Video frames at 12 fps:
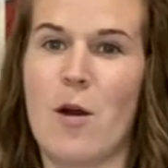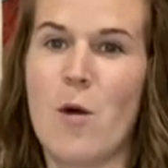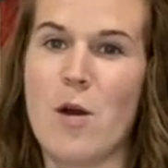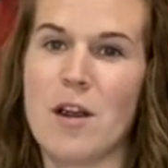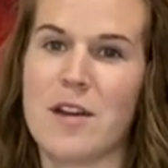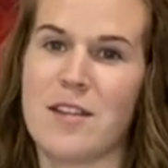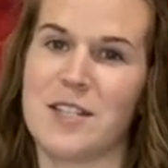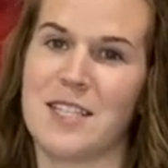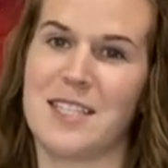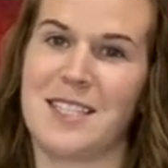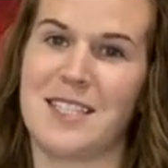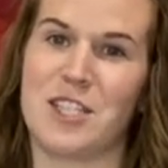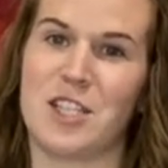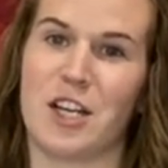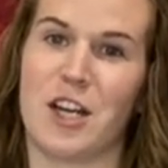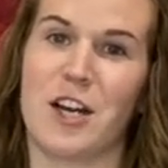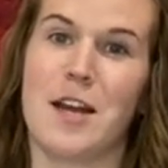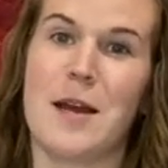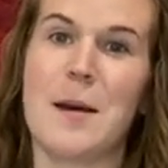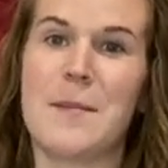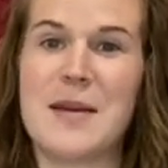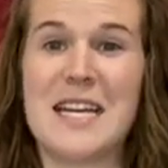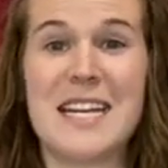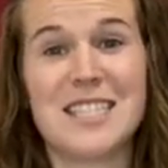Or there's the center
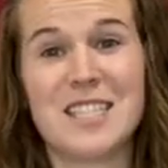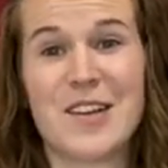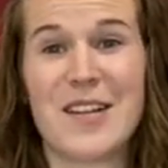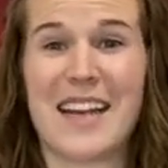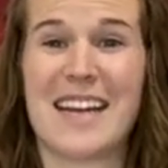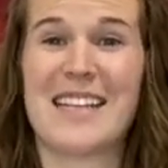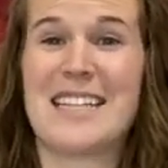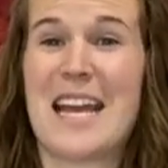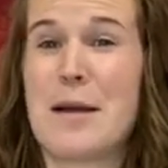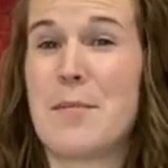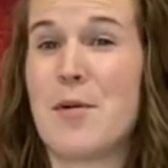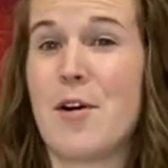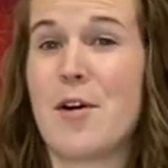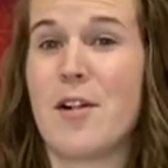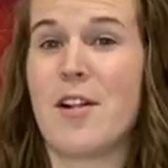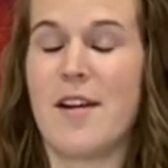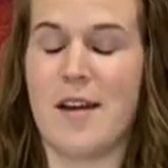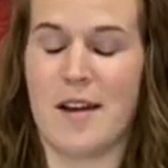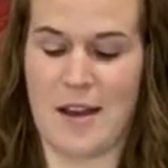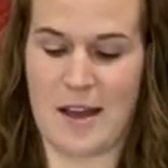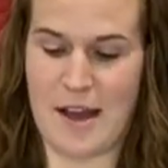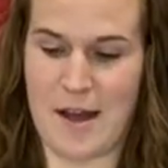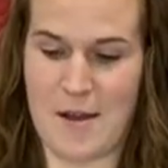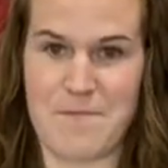piece, so like a table
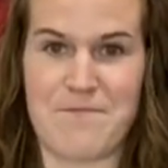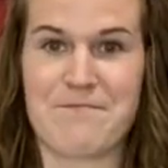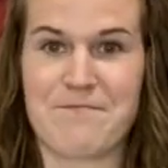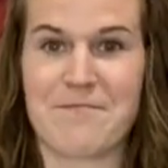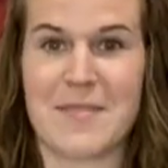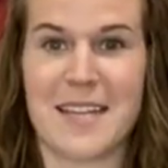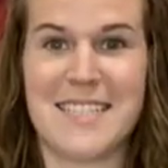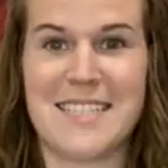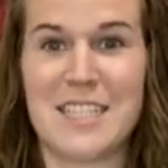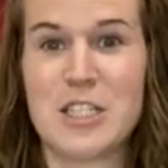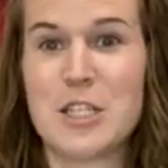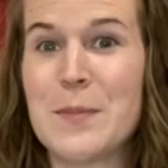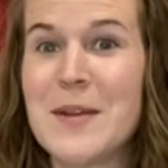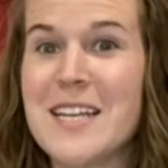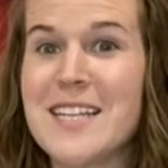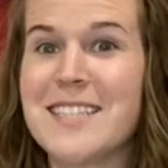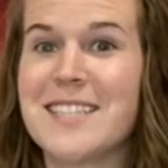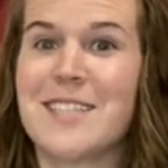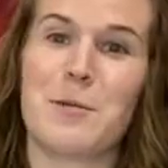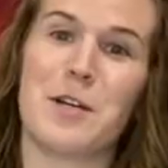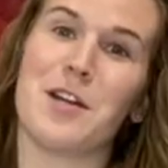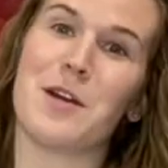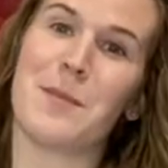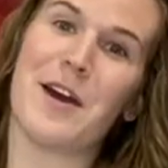centerpiece where you
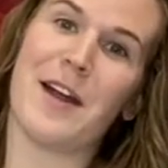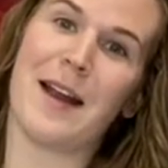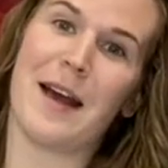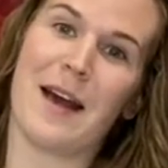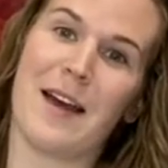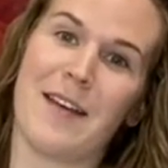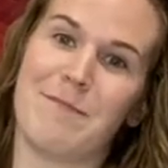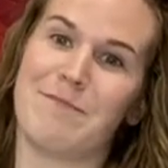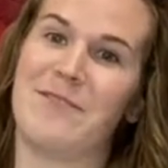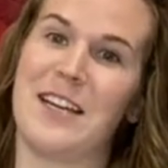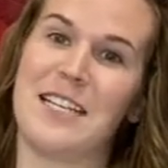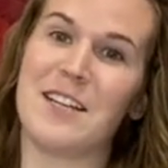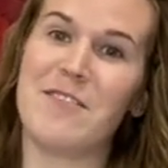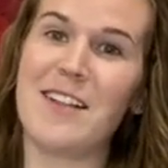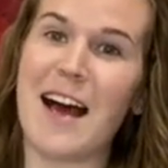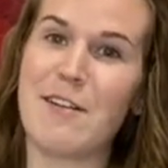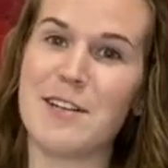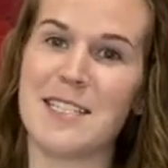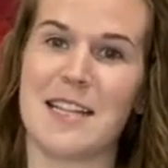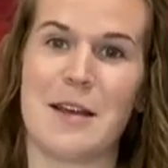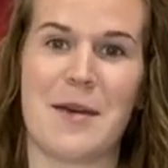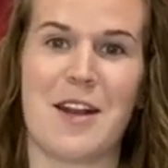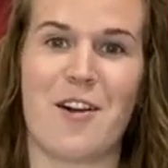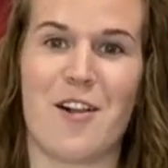could put a vase of flowers in the
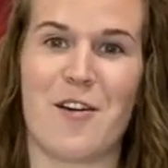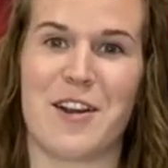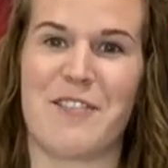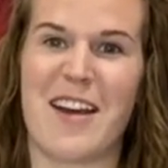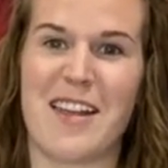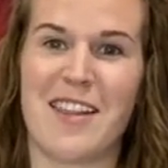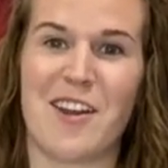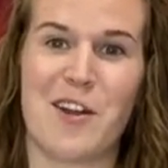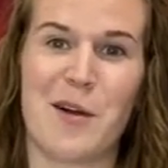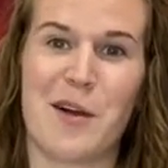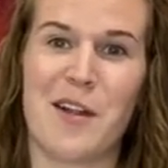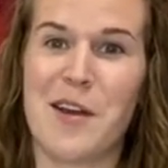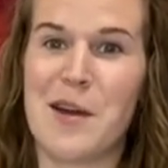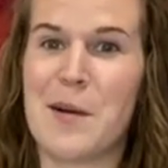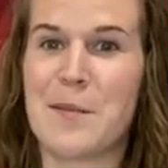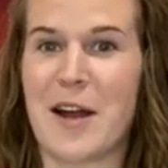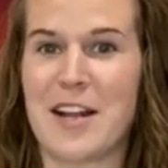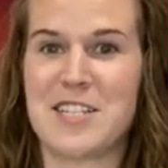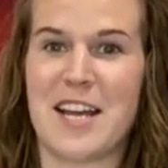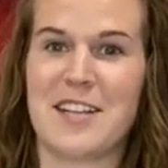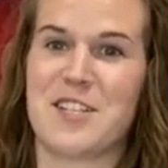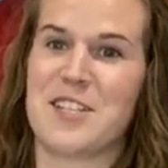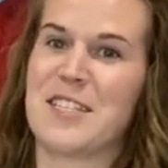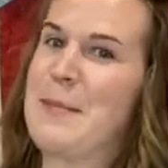middle or a fun little project
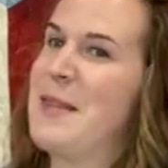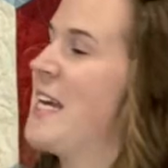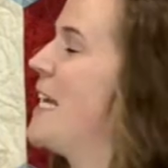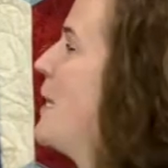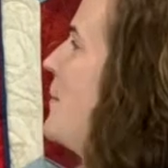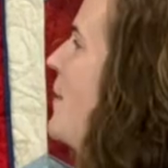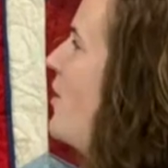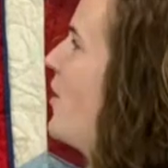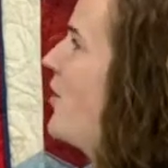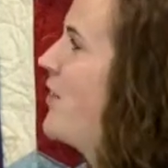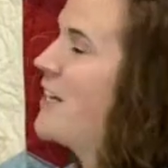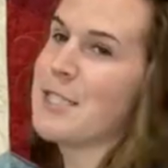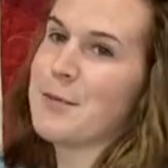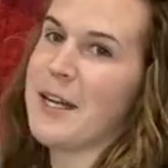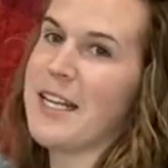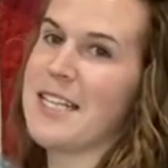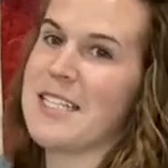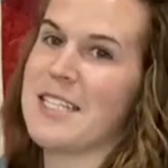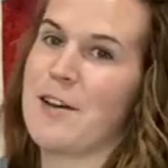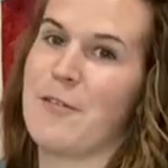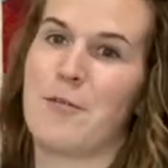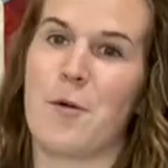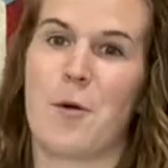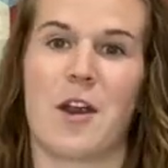or something in the middle. This one is the
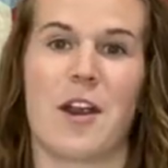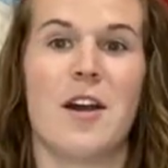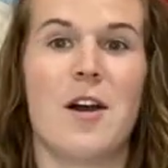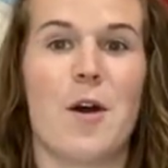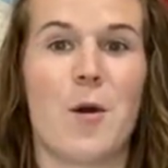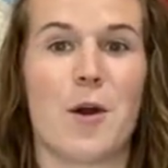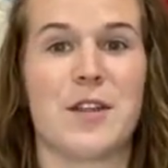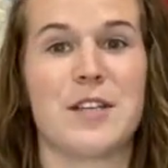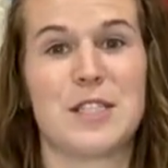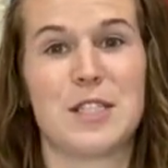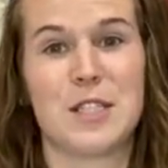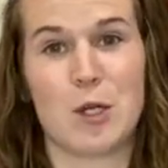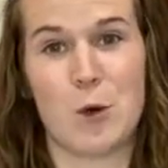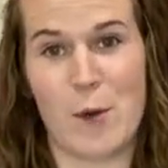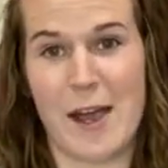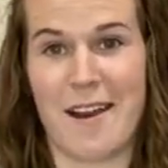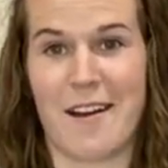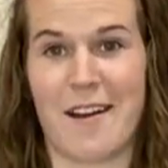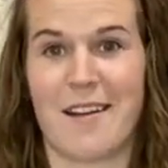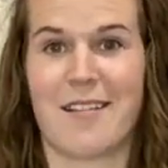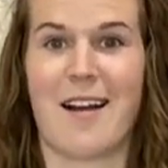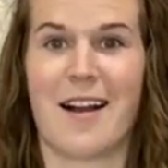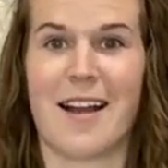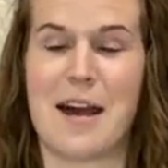4 or the square
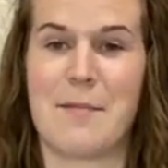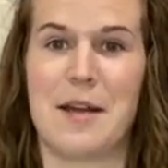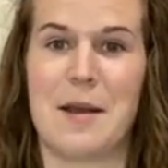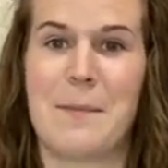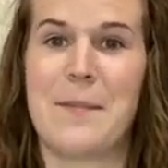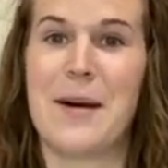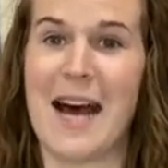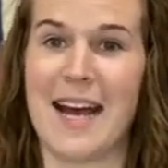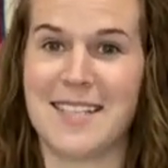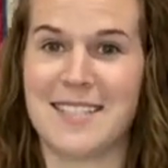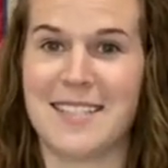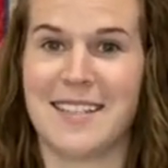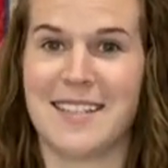log cabin, but